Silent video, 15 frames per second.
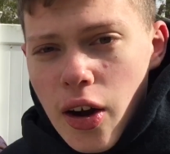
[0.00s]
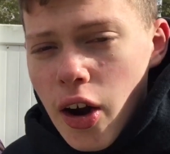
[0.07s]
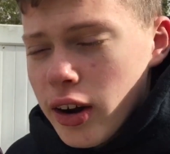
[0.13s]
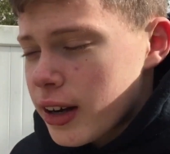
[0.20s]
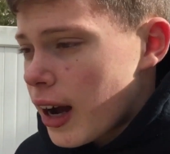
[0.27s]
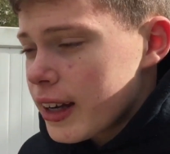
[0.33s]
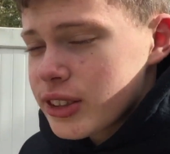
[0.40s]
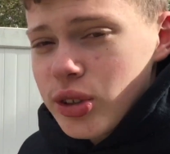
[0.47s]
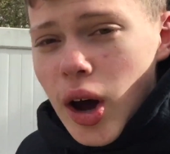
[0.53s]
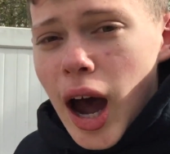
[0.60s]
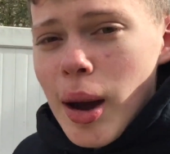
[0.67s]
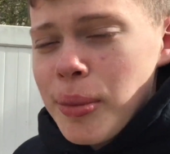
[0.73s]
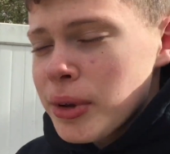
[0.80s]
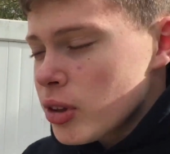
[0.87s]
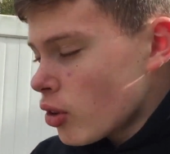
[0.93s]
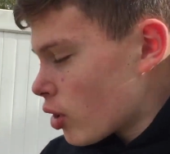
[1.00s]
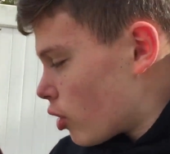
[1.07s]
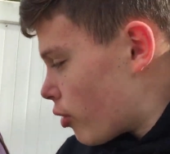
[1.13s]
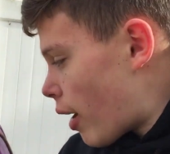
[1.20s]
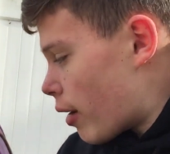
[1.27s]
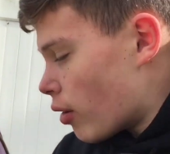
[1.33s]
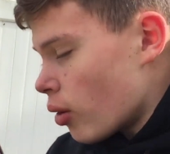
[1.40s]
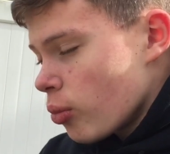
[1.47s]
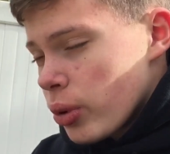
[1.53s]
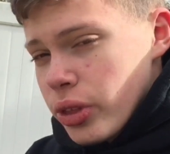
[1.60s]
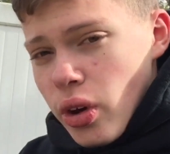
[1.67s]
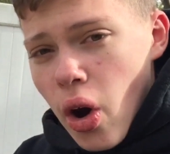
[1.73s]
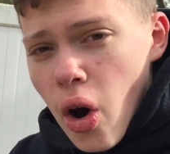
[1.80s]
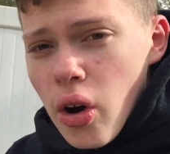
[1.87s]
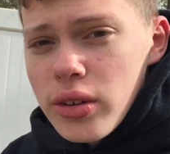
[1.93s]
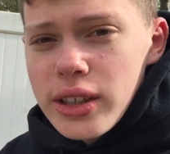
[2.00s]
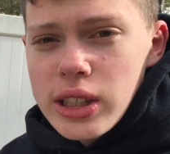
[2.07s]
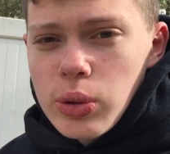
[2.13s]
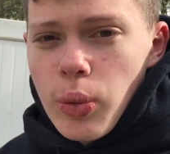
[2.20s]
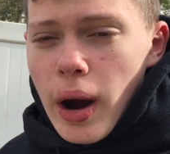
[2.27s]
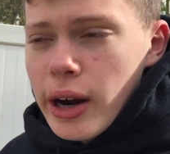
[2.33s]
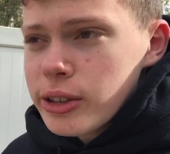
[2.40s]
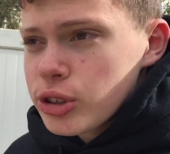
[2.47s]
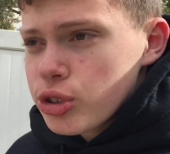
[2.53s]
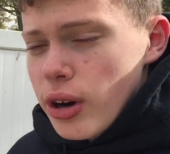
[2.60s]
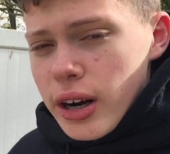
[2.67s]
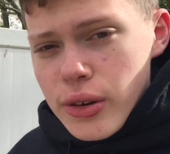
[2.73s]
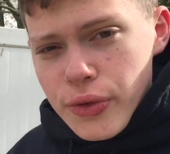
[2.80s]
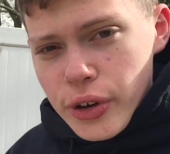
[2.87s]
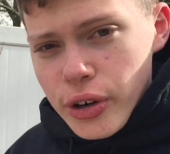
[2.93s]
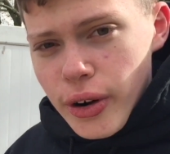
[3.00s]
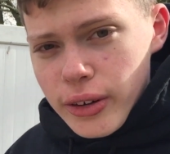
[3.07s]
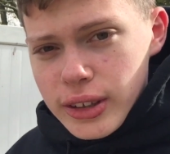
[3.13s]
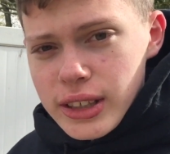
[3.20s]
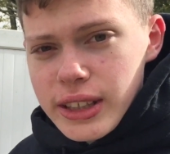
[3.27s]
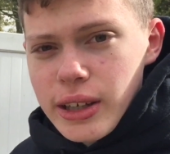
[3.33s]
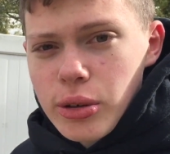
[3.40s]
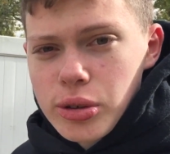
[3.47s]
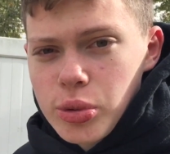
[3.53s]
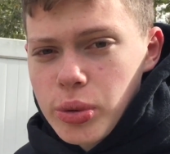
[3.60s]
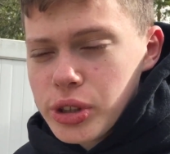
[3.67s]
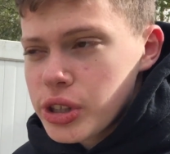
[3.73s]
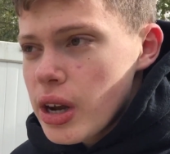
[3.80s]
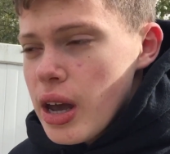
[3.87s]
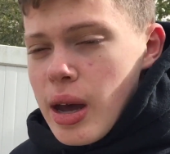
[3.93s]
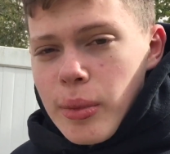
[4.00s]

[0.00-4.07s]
Alright guys, so I've been looking around with all these wires trying to figure out this kill switch,